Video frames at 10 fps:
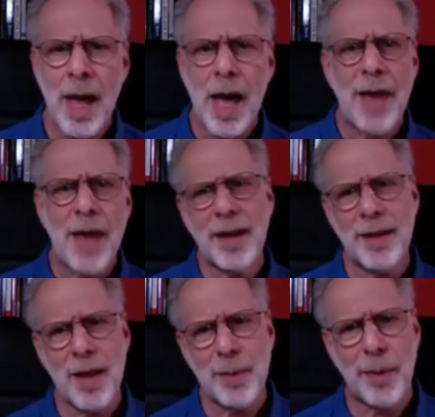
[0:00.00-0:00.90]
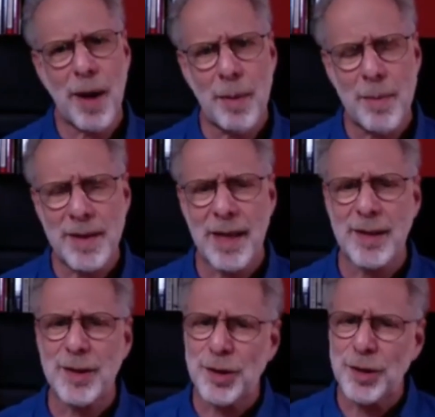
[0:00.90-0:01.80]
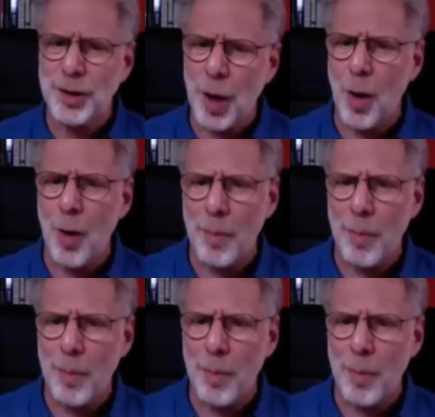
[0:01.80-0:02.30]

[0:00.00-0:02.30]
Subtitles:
I think another problem is that so